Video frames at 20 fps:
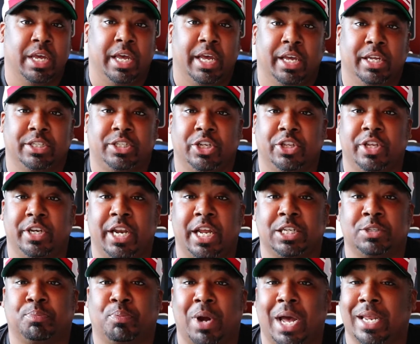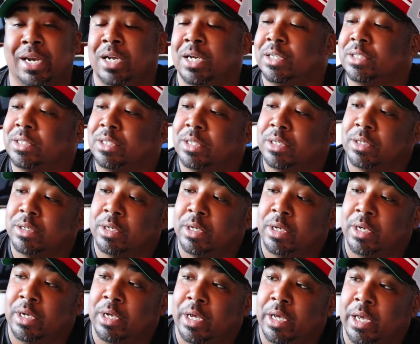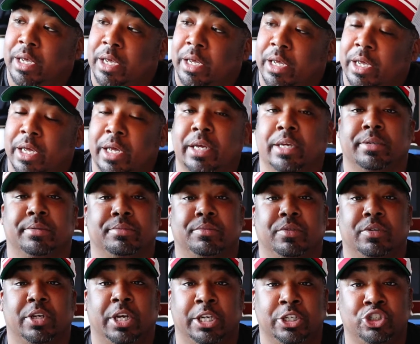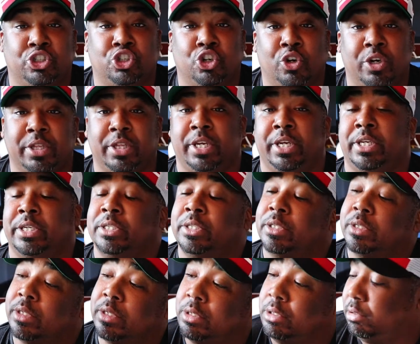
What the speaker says: Until the next product, enjoy these.